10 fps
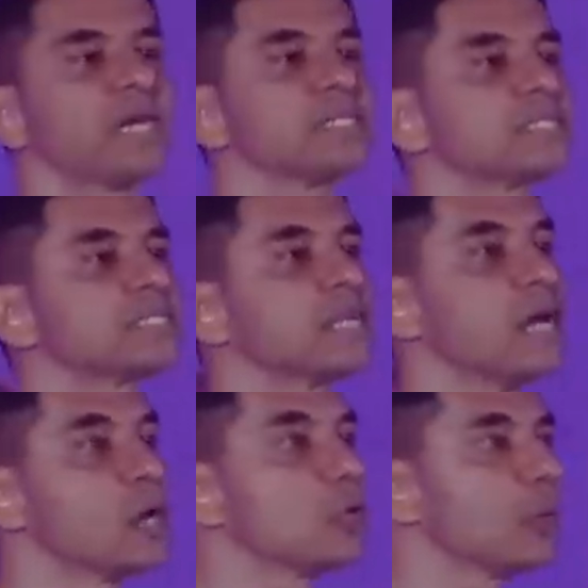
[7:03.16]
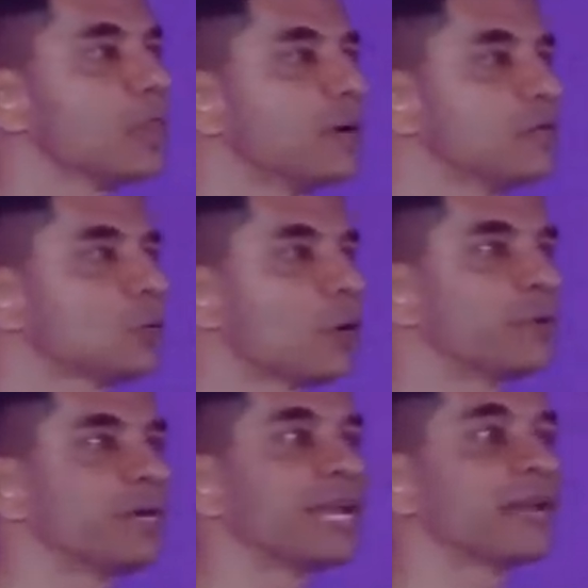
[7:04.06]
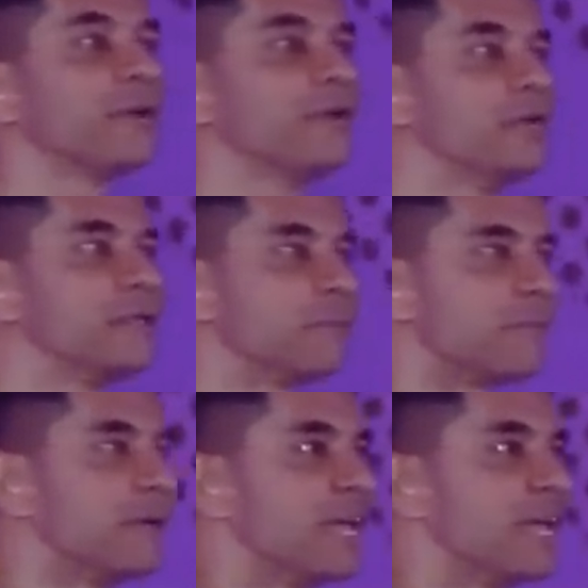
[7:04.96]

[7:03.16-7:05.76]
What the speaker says: pulse, your lungs operate at a rhythm.